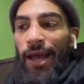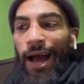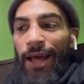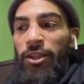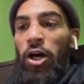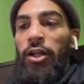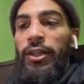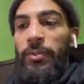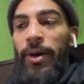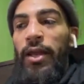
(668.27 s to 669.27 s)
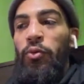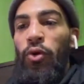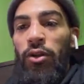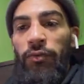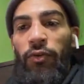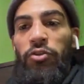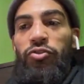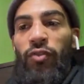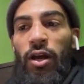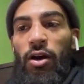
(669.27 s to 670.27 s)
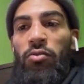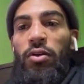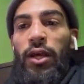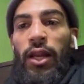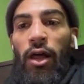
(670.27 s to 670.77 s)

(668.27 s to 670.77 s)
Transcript: I thought that Patty won the first round, and